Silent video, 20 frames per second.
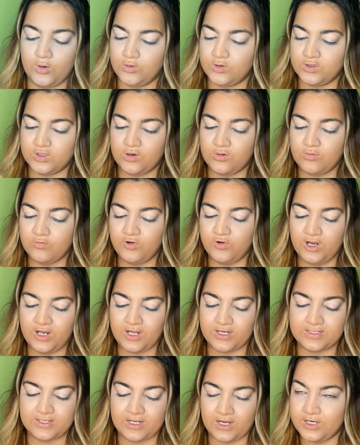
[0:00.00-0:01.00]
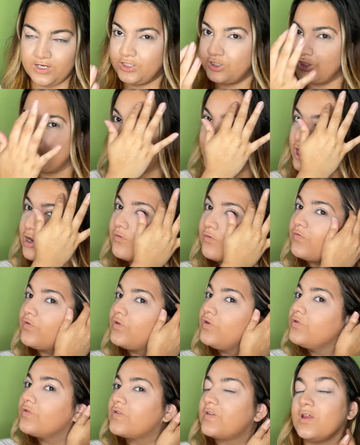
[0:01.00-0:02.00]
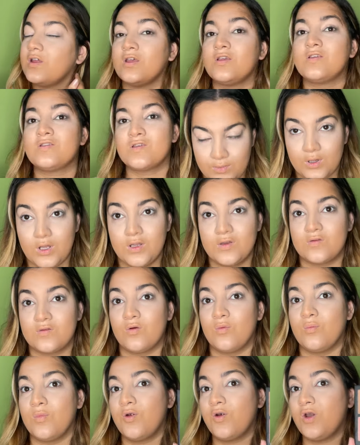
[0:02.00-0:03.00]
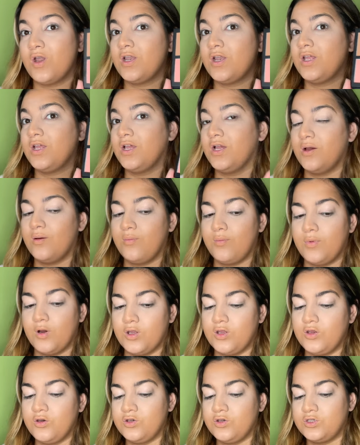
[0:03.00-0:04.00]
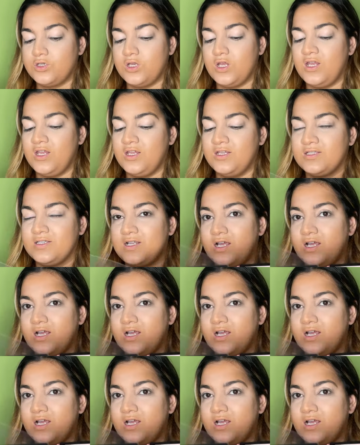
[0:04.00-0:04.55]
So I'm really excited to kind of use this. There's no mirror in here, but you, it is